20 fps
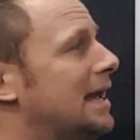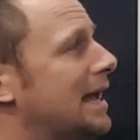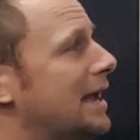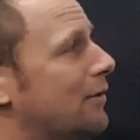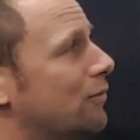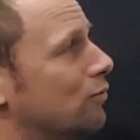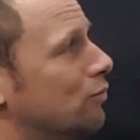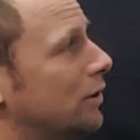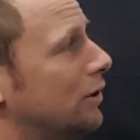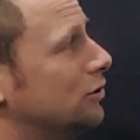
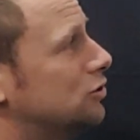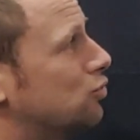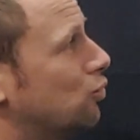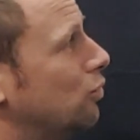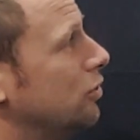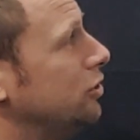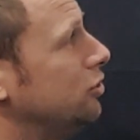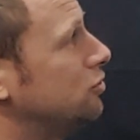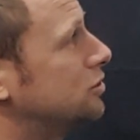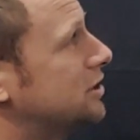And
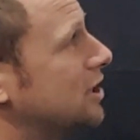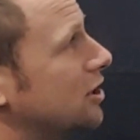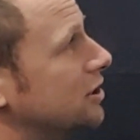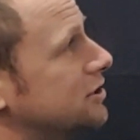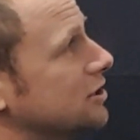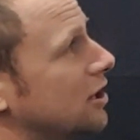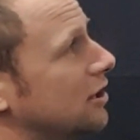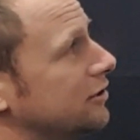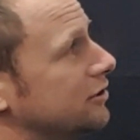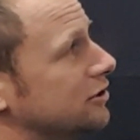when you start
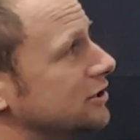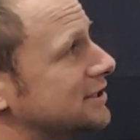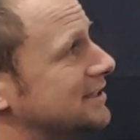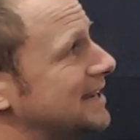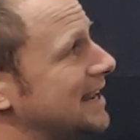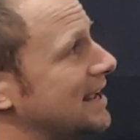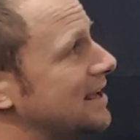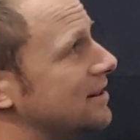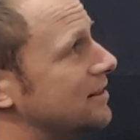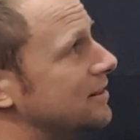to
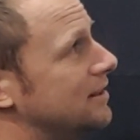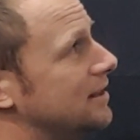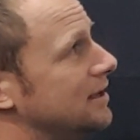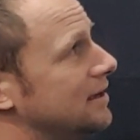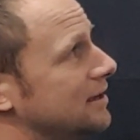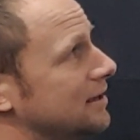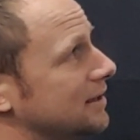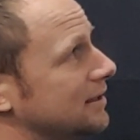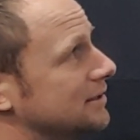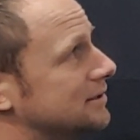understand
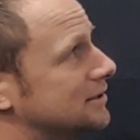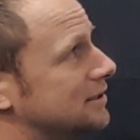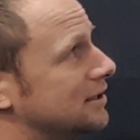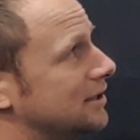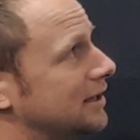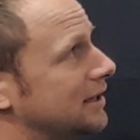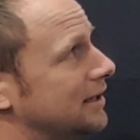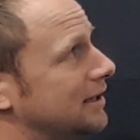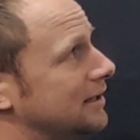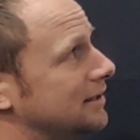this,
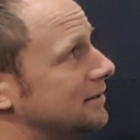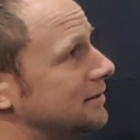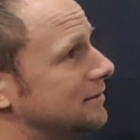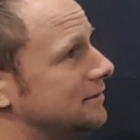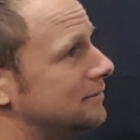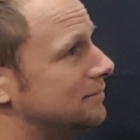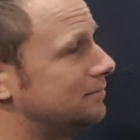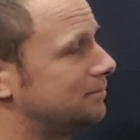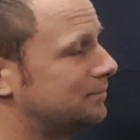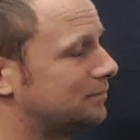it
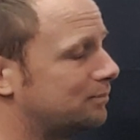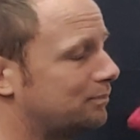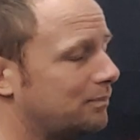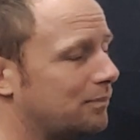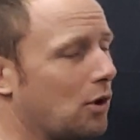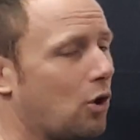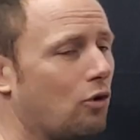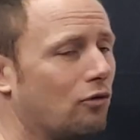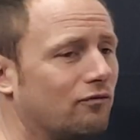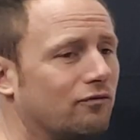
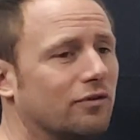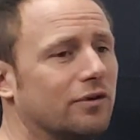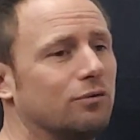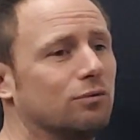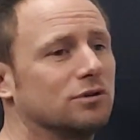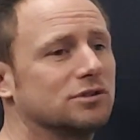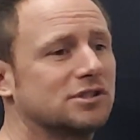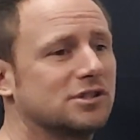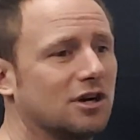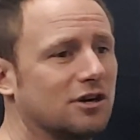hopefully
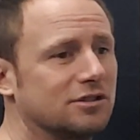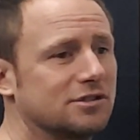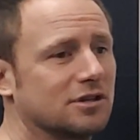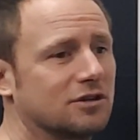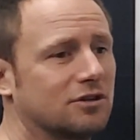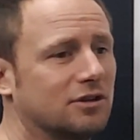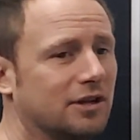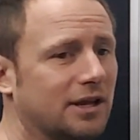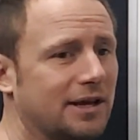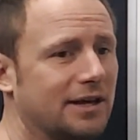will start to
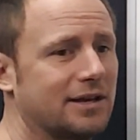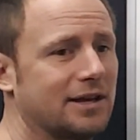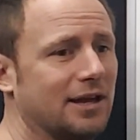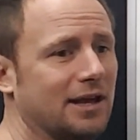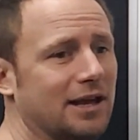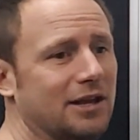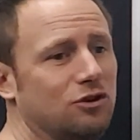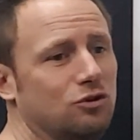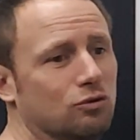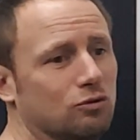click
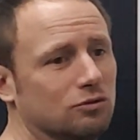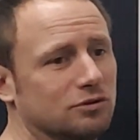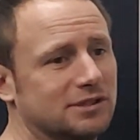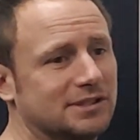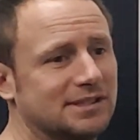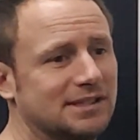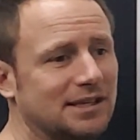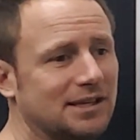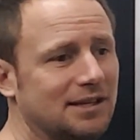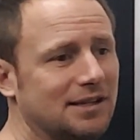and you'll
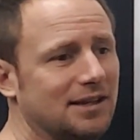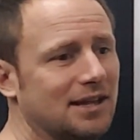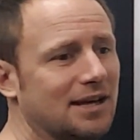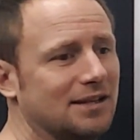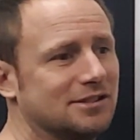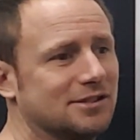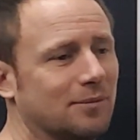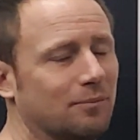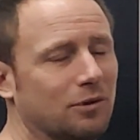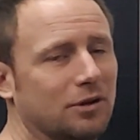see
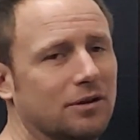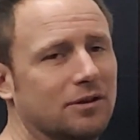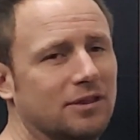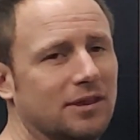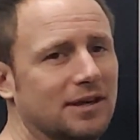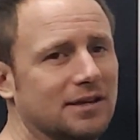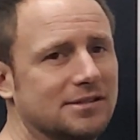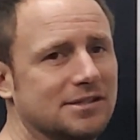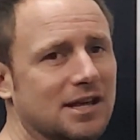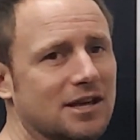that some of the
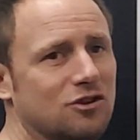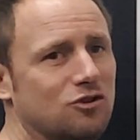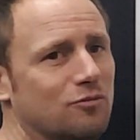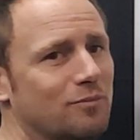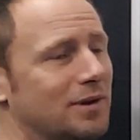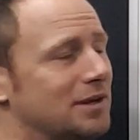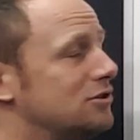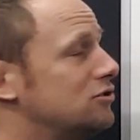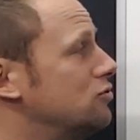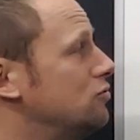things that you've
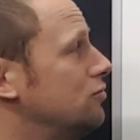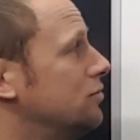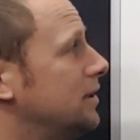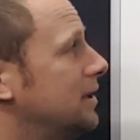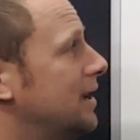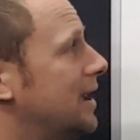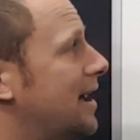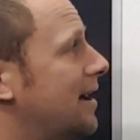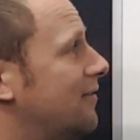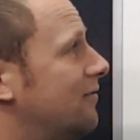been
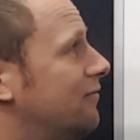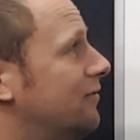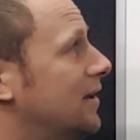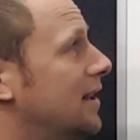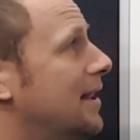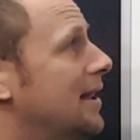doing have